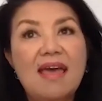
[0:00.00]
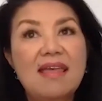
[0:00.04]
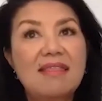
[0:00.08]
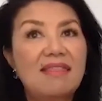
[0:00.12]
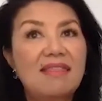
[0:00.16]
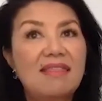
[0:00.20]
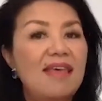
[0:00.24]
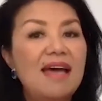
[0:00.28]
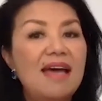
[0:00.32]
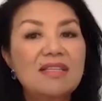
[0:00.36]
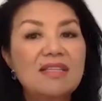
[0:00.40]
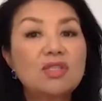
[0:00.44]

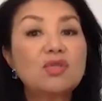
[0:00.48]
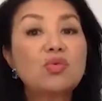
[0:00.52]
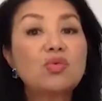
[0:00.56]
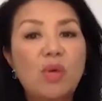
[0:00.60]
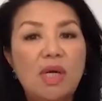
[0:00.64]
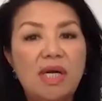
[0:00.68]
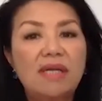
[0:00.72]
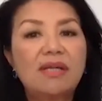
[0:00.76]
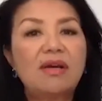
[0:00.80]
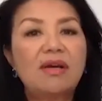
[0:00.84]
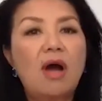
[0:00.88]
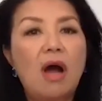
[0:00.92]
that's
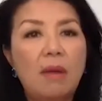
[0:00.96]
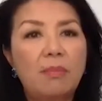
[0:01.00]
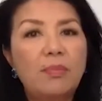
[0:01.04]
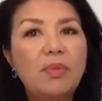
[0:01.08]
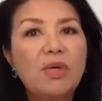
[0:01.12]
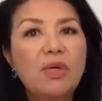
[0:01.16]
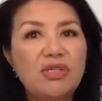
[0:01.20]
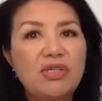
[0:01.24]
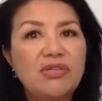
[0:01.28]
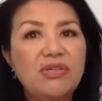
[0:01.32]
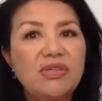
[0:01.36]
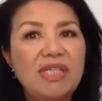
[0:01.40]
where the
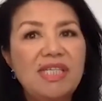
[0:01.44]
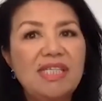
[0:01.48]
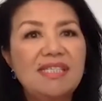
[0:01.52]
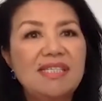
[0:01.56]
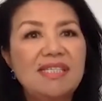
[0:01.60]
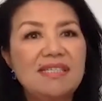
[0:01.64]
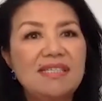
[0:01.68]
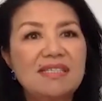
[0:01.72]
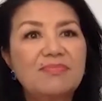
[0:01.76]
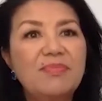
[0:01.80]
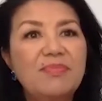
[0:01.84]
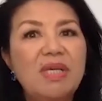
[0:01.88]

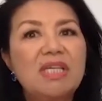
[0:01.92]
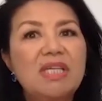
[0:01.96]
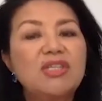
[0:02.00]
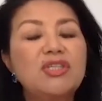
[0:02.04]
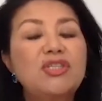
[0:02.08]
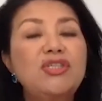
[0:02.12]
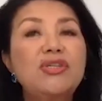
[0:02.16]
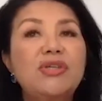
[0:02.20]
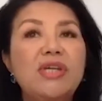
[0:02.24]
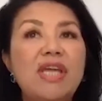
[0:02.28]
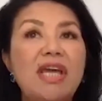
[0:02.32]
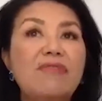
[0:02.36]
opportunity is
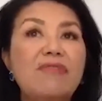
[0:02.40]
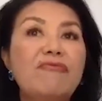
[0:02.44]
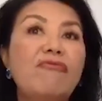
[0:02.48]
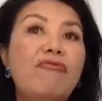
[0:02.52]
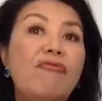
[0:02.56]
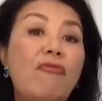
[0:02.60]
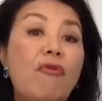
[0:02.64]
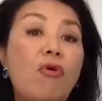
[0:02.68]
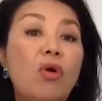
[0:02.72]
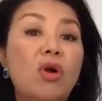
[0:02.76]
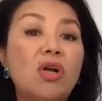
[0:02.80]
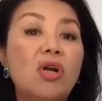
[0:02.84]
because you can
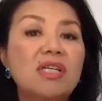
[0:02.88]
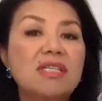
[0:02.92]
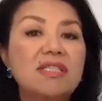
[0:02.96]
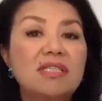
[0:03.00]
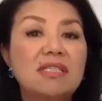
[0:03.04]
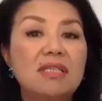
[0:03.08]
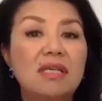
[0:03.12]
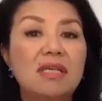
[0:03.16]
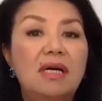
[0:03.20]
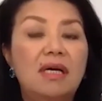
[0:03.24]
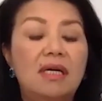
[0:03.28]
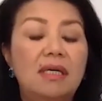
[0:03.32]

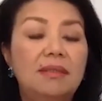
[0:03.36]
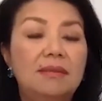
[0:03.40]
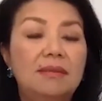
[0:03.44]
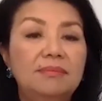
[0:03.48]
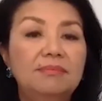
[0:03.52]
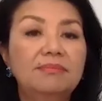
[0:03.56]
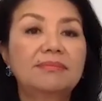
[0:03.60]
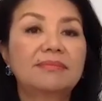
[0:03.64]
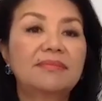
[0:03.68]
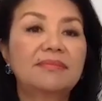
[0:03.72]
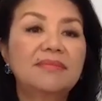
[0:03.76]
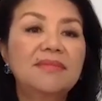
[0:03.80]
force
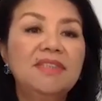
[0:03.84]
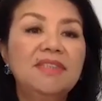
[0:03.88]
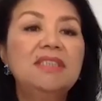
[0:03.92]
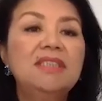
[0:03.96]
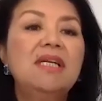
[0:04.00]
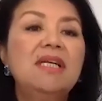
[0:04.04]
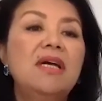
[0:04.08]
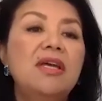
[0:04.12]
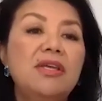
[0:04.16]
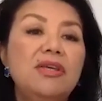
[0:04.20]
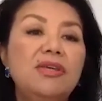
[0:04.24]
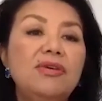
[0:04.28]
um,
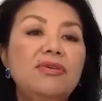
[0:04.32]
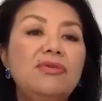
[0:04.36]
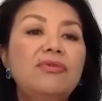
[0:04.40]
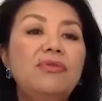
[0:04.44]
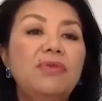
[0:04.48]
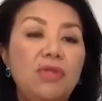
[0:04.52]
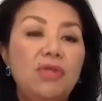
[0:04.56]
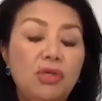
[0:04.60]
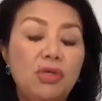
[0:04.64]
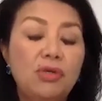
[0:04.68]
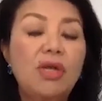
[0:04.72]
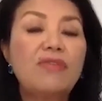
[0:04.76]
you
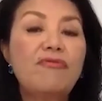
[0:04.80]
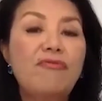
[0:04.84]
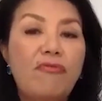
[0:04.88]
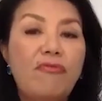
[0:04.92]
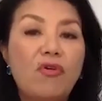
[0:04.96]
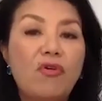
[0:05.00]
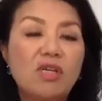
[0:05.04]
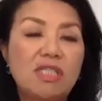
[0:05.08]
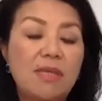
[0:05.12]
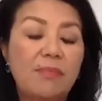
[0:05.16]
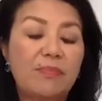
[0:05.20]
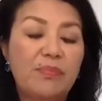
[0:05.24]
you can
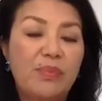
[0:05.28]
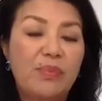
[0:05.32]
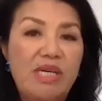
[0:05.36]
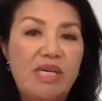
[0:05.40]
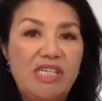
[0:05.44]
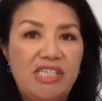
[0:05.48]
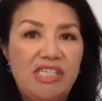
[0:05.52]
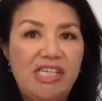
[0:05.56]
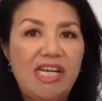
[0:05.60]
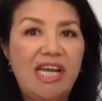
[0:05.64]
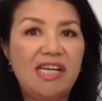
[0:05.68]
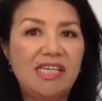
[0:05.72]
force
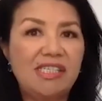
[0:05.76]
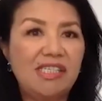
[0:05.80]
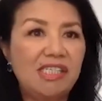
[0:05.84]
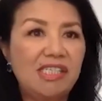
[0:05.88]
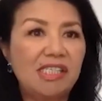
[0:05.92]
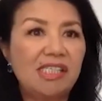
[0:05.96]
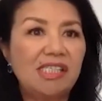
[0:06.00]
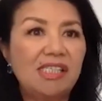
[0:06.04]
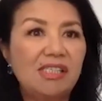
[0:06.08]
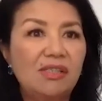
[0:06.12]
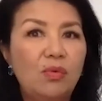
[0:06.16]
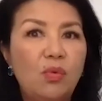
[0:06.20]

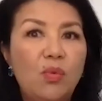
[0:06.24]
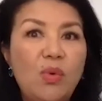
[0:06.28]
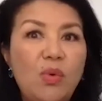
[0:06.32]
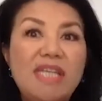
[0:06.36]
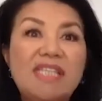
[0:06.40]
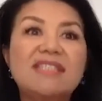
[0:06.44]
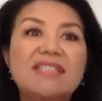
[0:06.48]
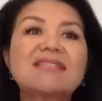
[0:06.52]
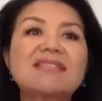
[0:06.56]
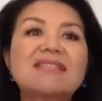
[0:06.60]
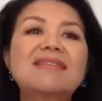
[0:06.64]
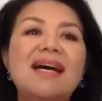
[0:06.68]
appreciation which
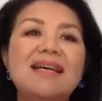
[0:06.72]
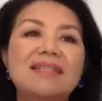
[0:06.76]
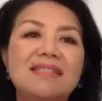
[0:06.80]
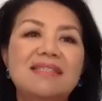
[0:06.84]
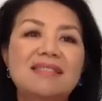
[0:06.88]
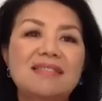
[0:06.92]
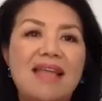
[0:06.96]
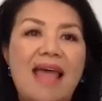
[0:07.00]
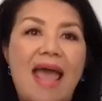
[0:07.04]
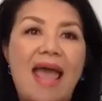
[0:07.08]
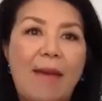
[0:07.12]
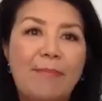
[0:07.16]

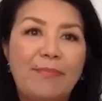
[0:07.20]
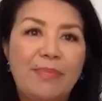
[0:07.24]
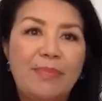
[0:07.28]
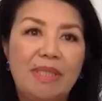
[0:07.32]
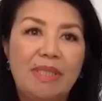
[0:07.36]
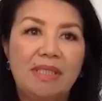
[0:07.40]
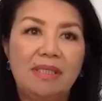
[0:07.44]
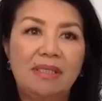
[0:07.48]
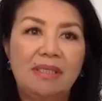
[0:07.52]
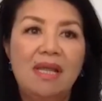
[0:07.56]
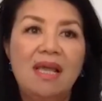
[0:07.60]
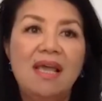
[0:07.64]
doesn't
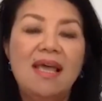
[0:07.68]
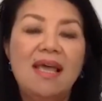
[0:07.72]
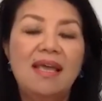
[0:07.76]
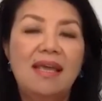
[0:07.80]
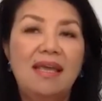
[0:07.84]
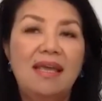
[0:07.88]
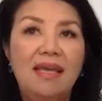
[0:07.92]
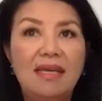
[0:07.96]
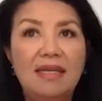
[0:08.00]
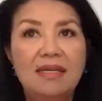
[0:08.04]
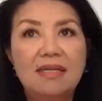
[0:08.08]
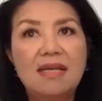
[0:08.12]
happen
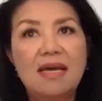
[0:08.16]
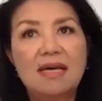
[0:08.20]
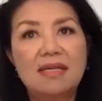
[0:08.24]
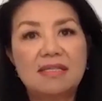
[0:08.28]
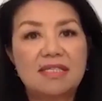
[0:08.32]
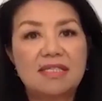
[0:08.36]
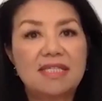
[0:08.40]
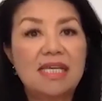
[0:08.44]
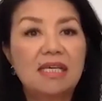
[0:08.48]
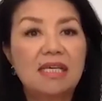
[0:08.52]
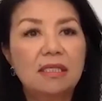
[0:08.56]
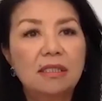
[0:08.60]
in a
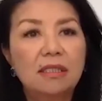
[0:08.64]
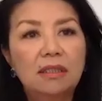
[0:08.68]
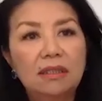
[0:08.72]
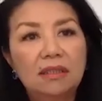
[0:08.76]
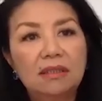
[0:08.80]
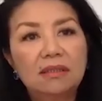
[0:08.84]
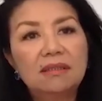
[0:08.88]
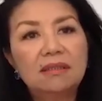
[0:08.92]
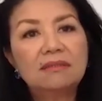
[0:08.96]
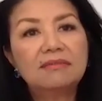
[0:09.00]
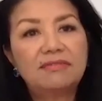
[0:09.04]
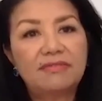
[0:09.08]

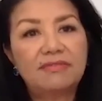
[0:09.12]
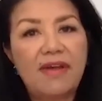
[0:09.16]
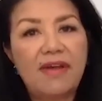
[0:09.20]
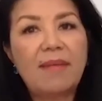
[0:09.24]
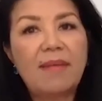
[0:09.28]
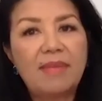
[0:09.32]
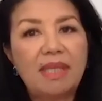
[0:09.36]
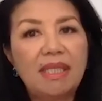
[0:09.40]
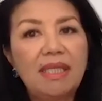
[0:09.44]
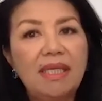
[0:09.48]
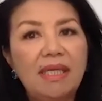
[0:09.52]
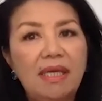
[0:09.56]
single
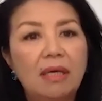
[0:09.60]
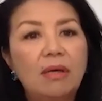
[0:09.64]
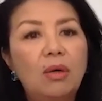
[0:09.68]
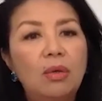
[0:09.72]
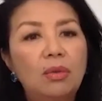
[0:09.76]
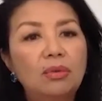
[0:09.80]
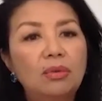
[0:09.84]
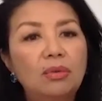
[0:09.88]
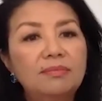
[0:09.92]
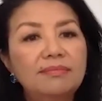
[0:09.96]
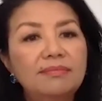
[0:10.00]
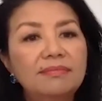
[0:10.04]
family
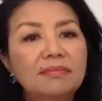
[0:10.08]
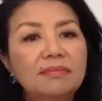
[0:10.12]
home